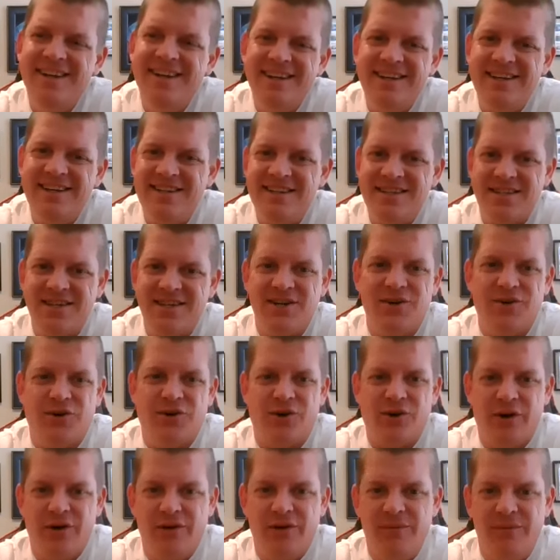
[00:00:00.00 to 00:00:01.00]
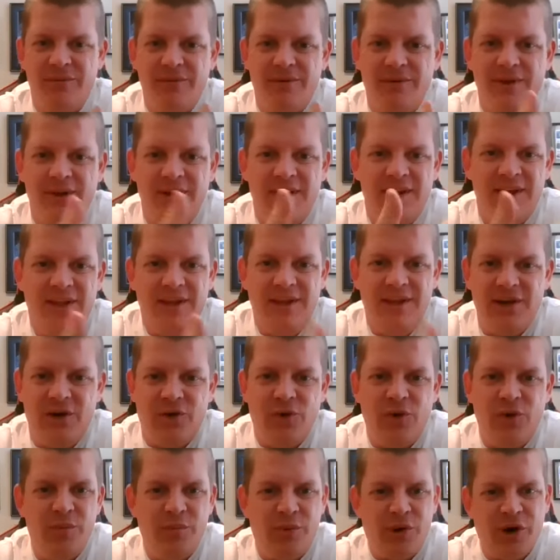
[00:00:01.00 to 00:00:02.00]
you just you
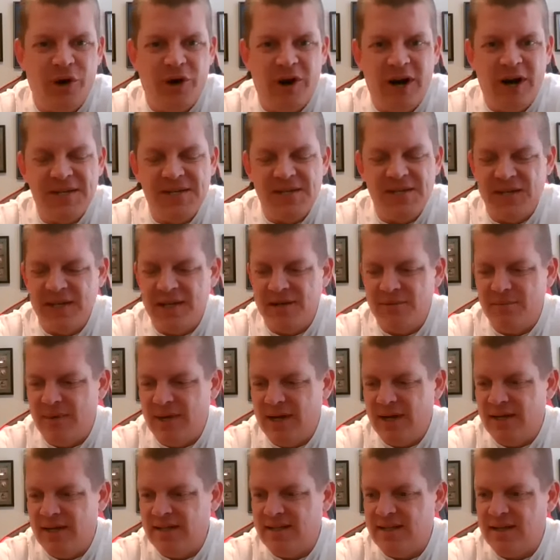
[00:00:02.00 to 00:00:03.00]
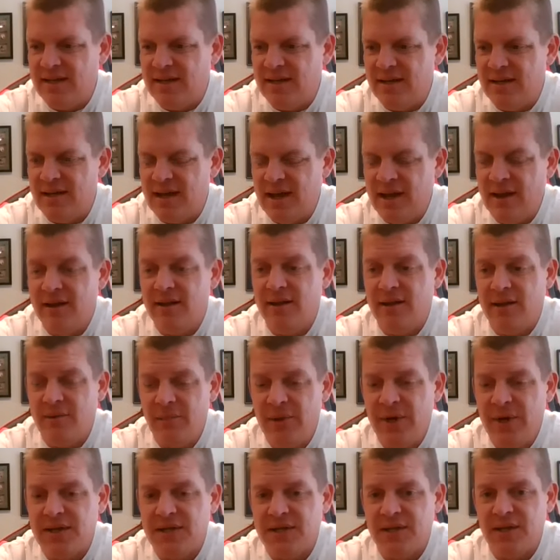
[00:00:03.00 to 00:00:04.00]
quit progressing, but uh, that that
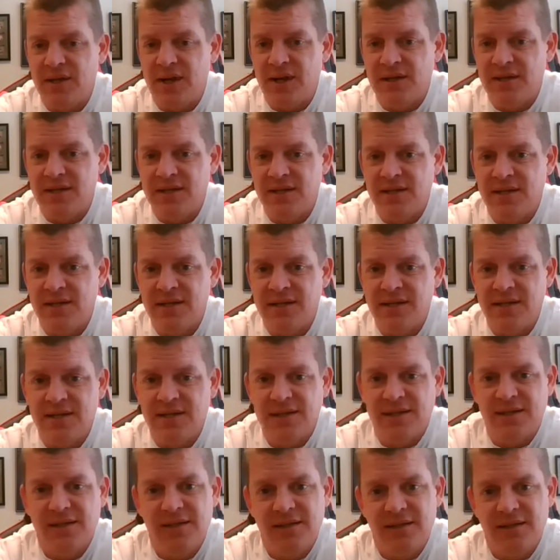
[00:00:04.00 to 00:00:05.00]
makes a lot of sense.